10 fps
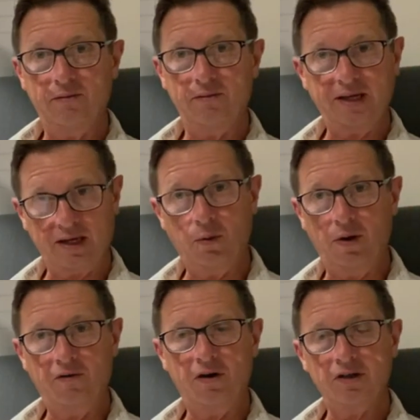second
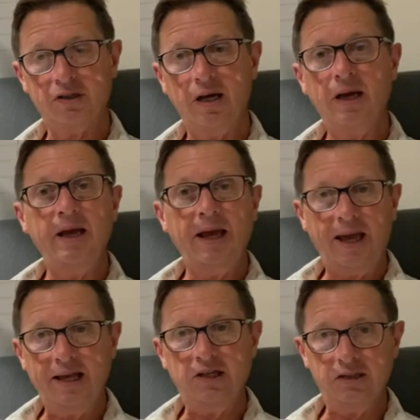one first
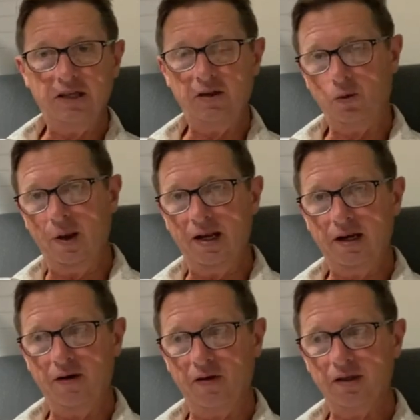agency in the great
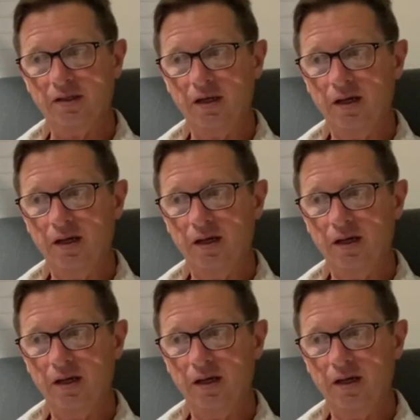indifference.